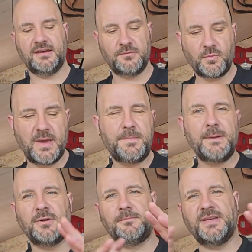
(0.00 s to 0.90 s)
where
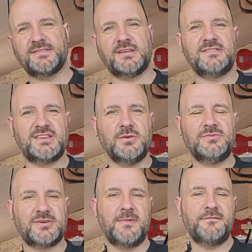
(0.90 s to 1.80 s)
people misconstrued
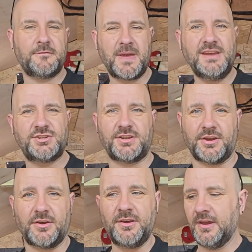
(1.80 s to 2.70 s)
some information
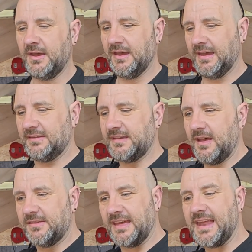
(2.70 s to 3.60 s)
here is
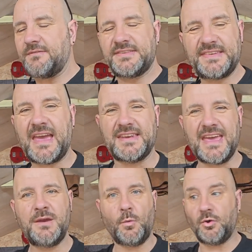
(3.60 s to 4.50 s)
they never said
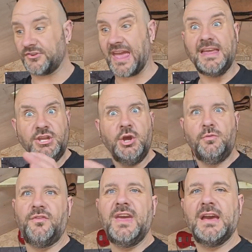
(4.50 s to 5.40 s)
it was a new
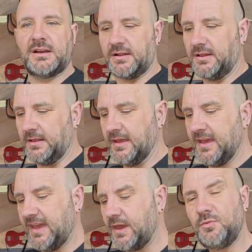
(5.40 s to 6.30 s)
vehicle.
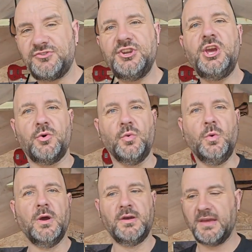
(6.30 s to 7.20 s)
It was
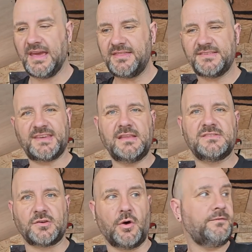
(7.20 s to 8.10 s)
new in the
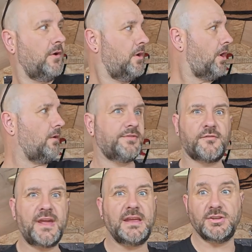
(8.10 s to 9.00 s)
sense of the
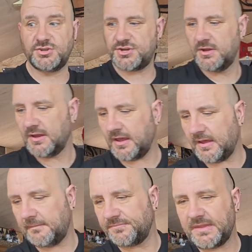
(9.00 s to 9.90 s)
range.
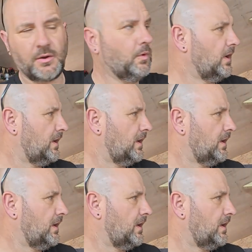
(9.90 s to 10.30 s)
Now,